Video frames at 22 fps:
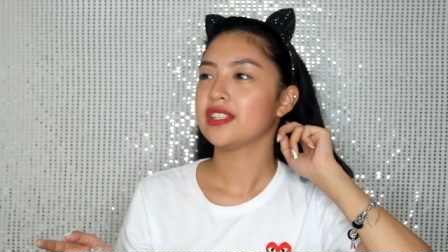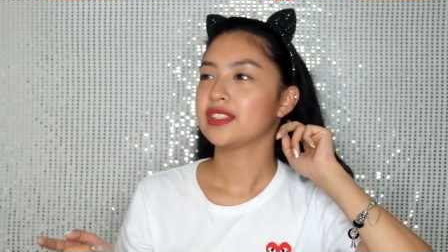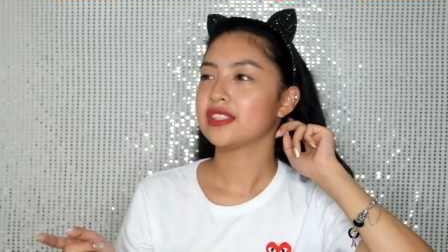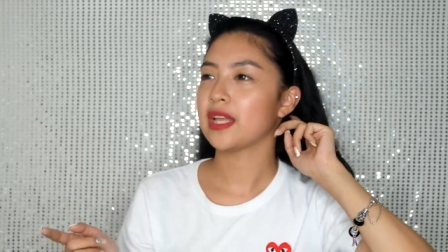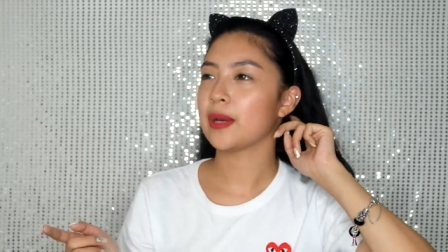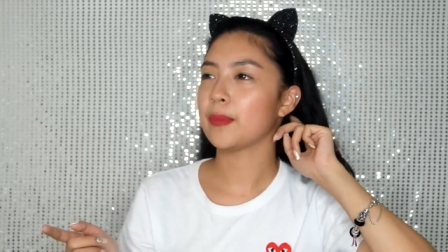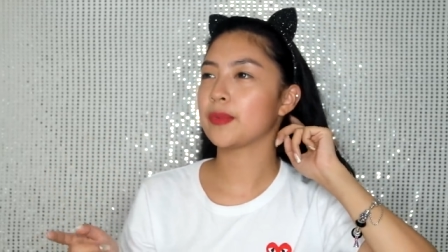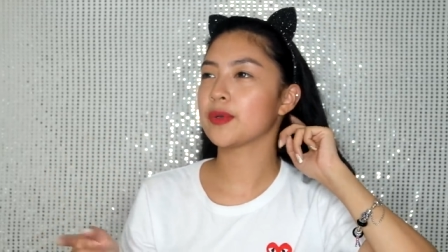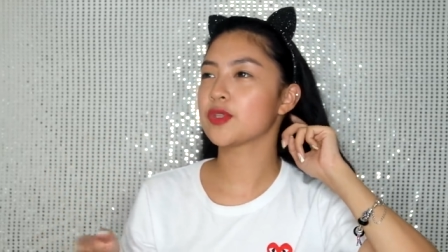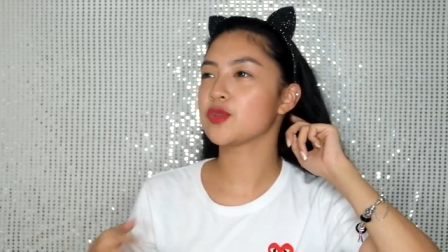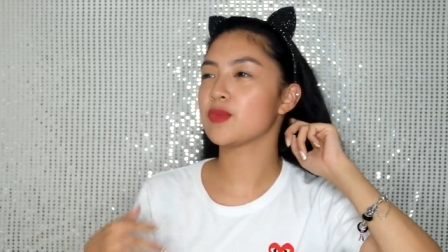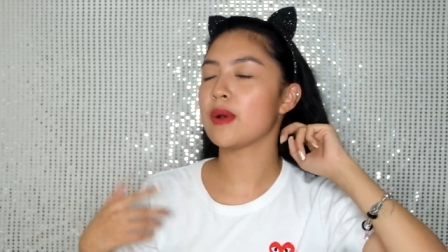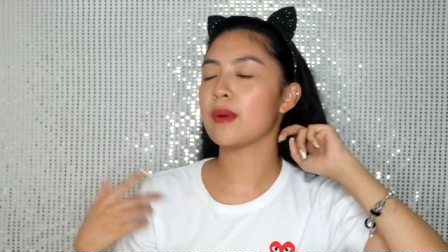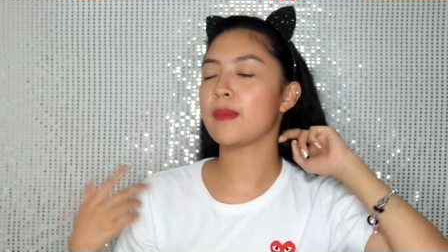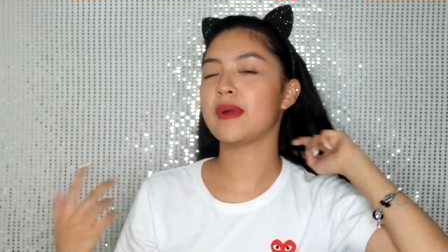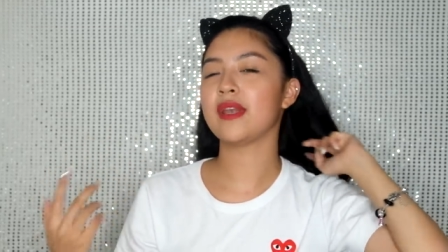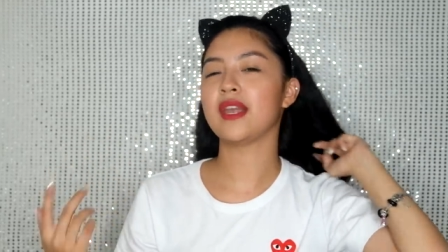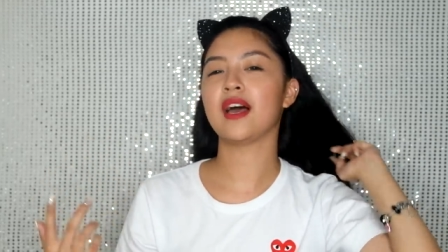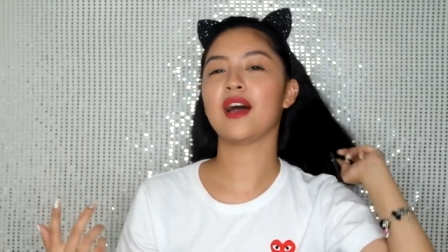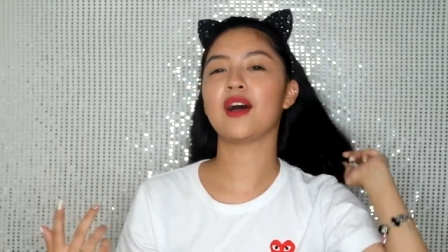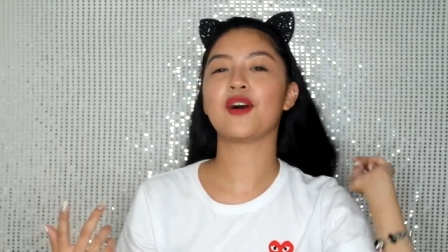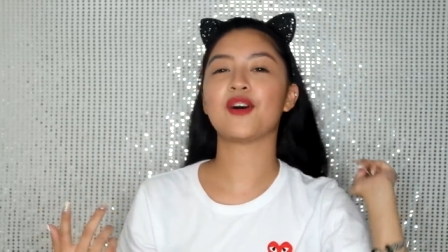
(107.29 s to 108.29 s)
Tapos, mama
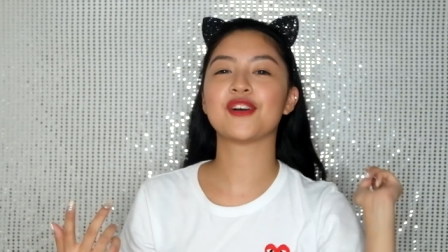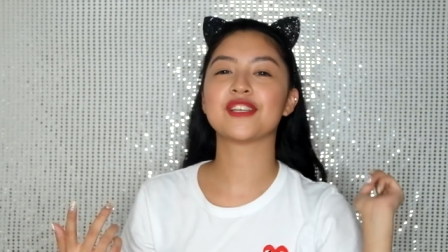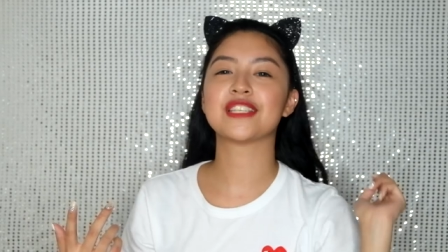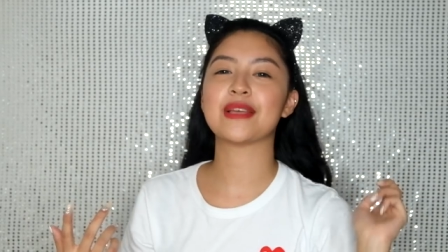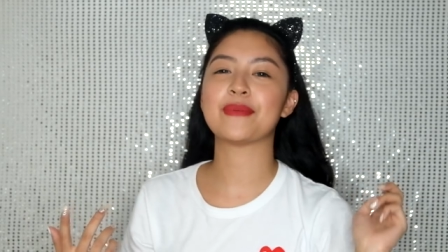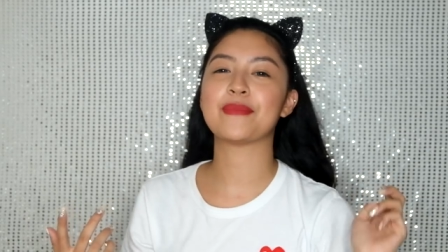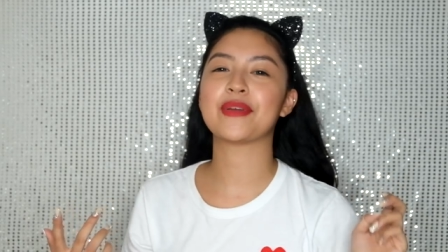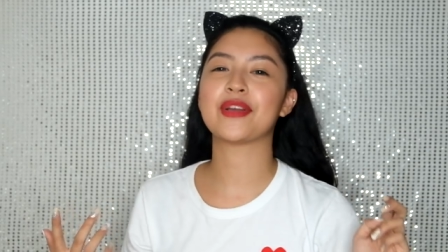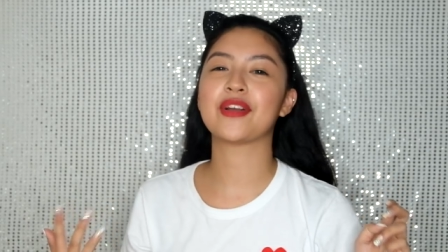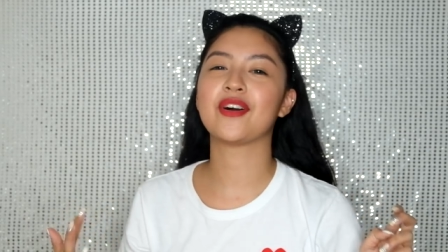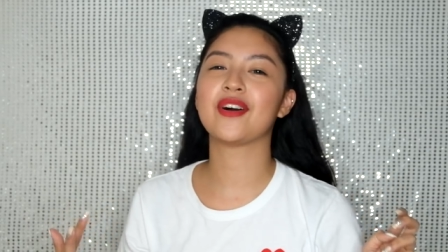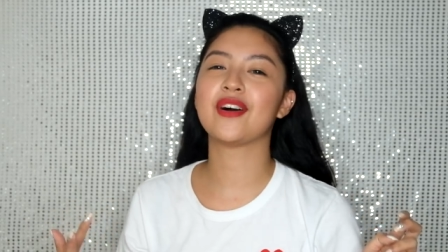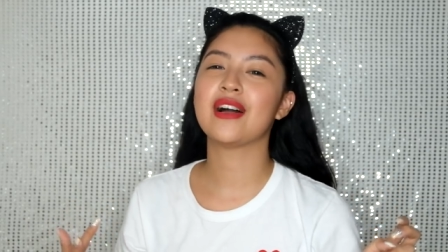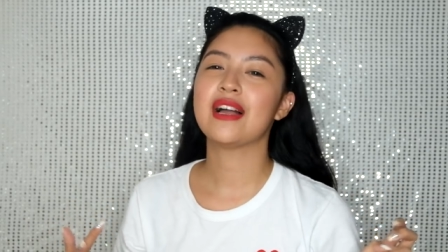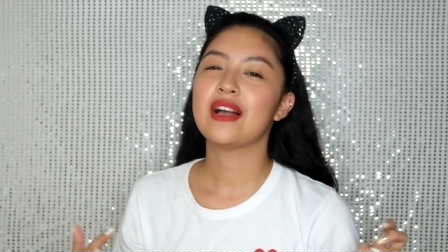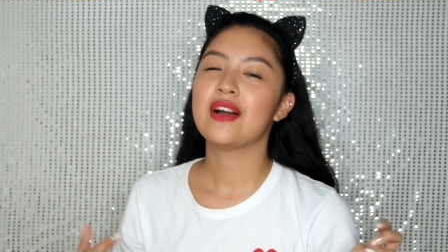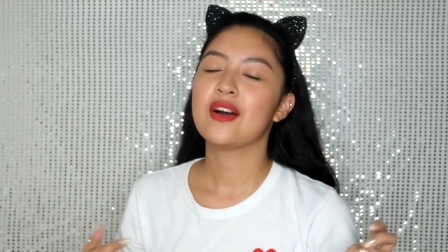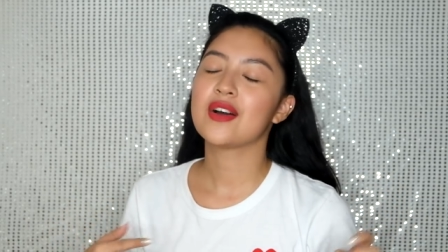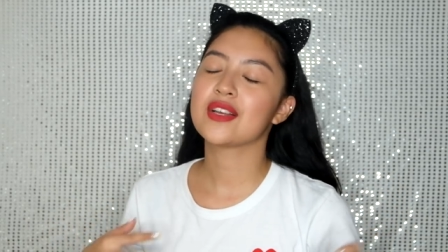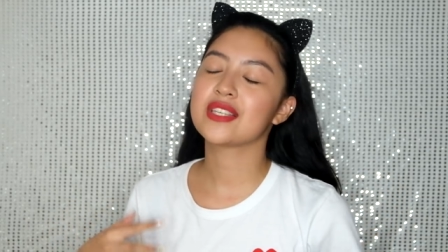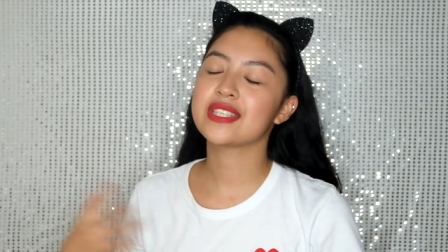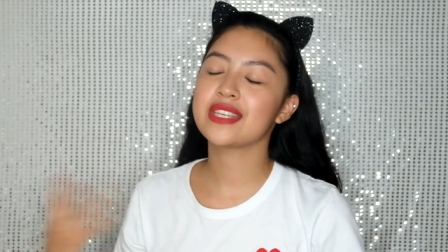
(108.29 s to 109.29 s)
lang ako, sabi ko,
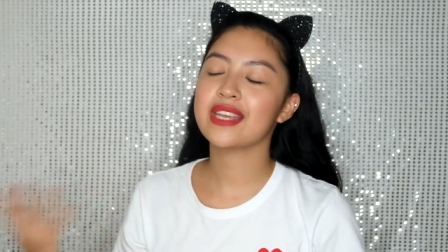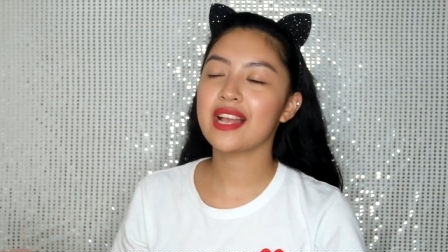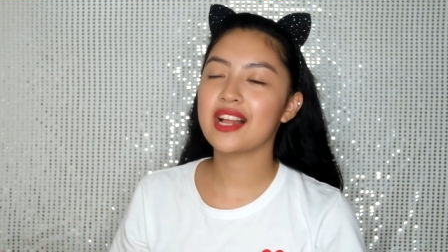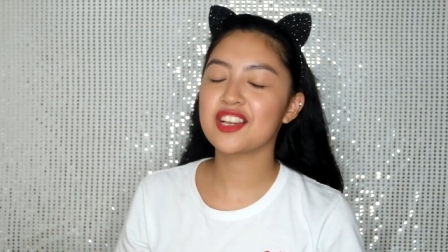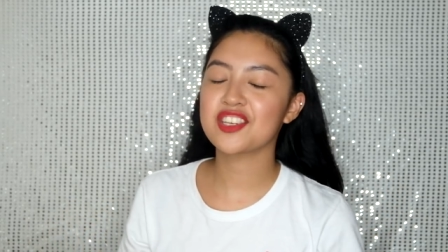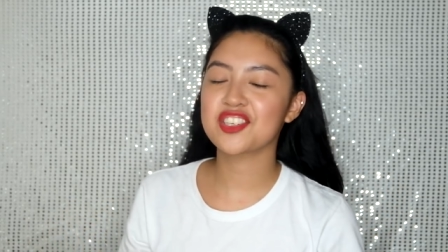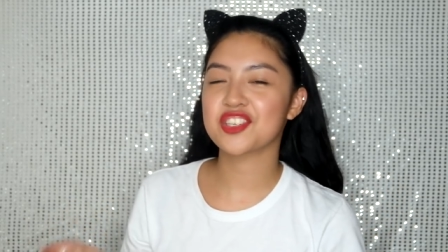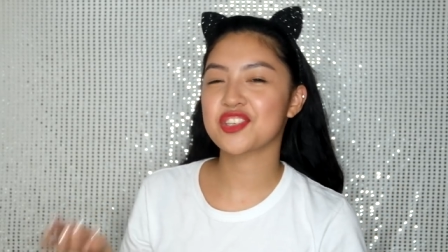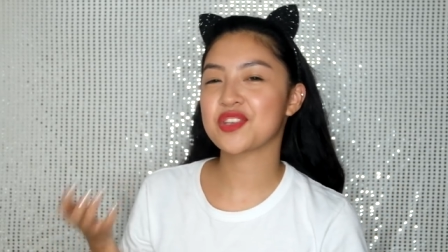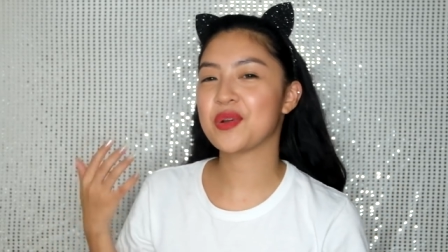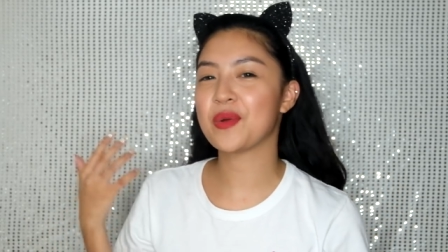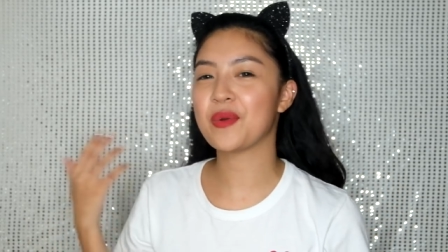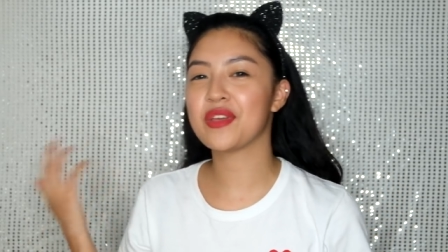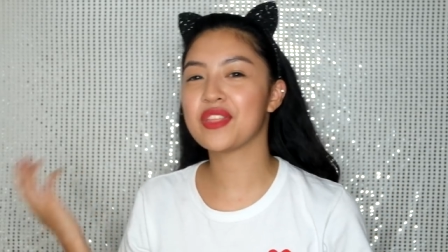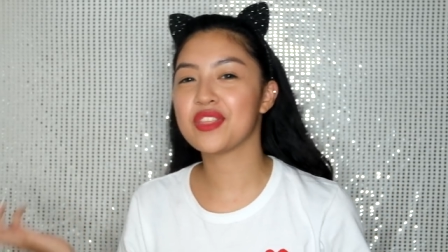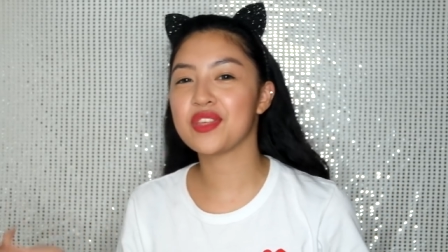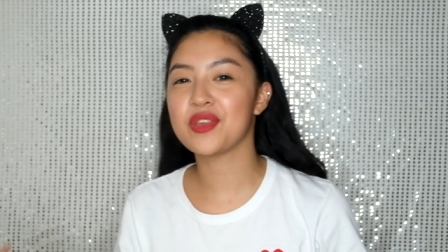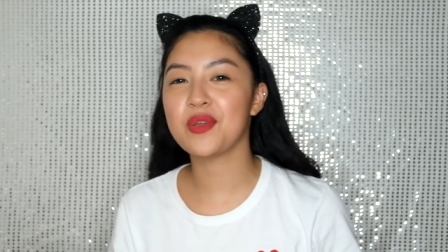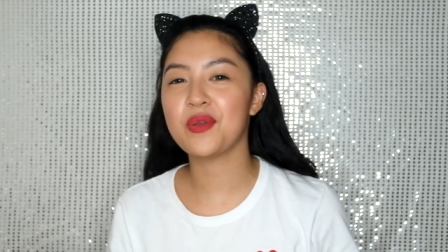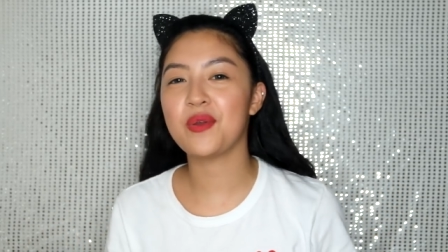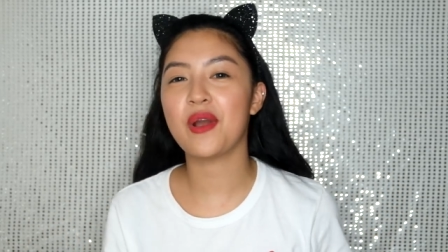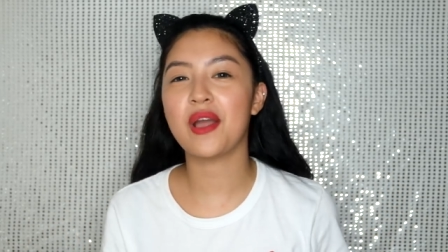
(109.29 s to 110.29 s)
see, I'll just go with
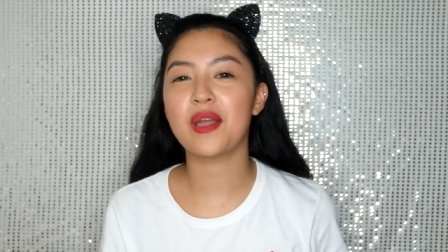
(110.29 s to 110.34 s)
you.